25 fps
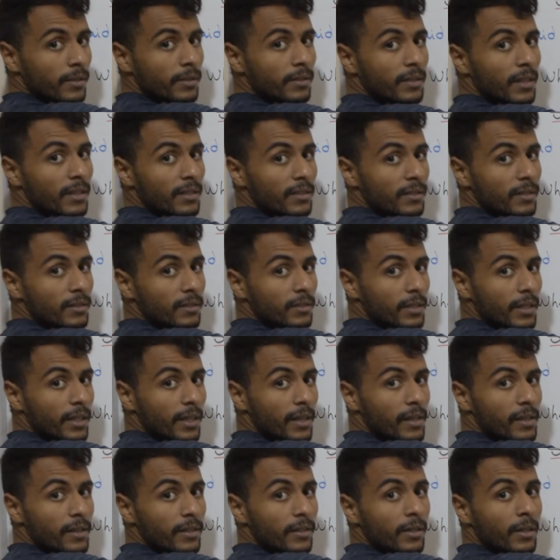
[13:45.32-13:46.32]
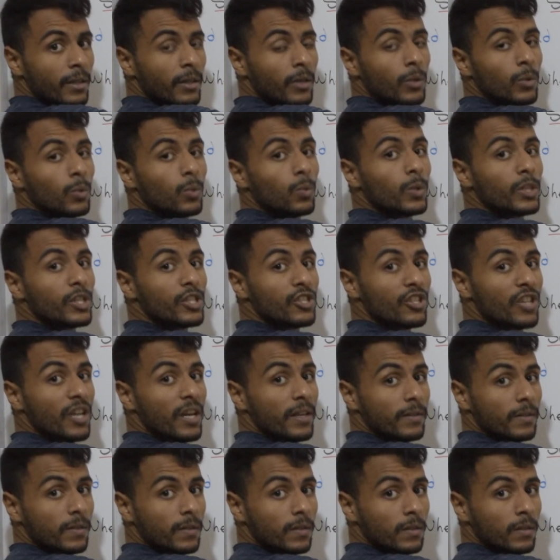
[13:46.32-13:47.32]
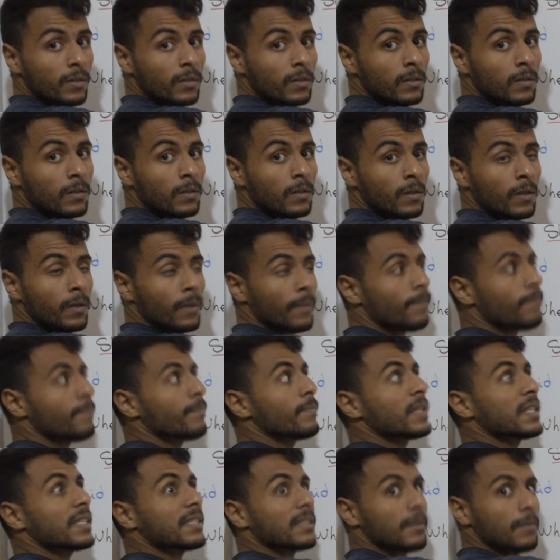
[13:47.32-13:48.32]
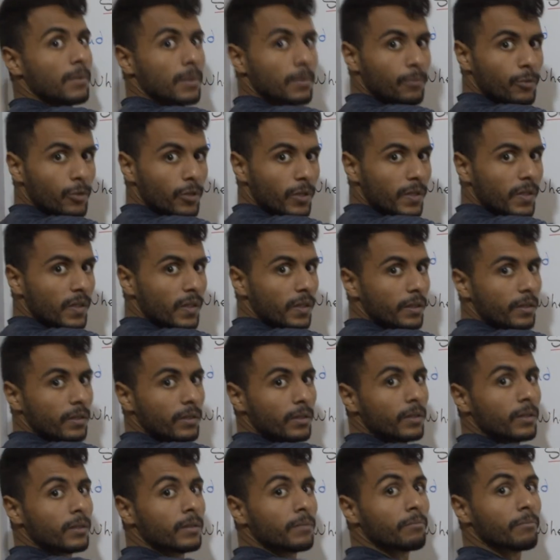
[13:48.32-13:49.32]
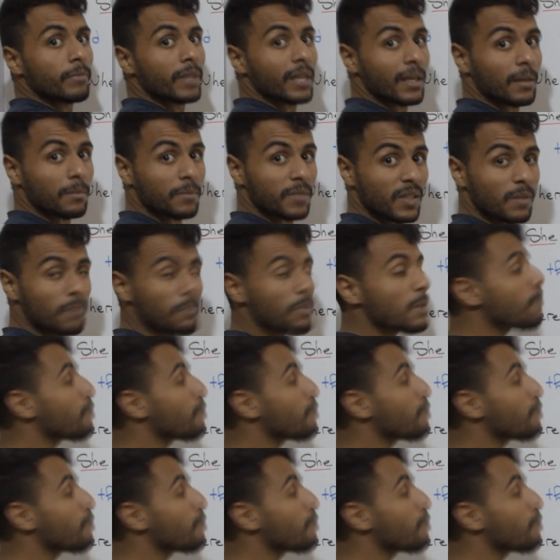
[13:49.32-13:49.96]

Doesn't eat. Which tense? Simple present becomes simple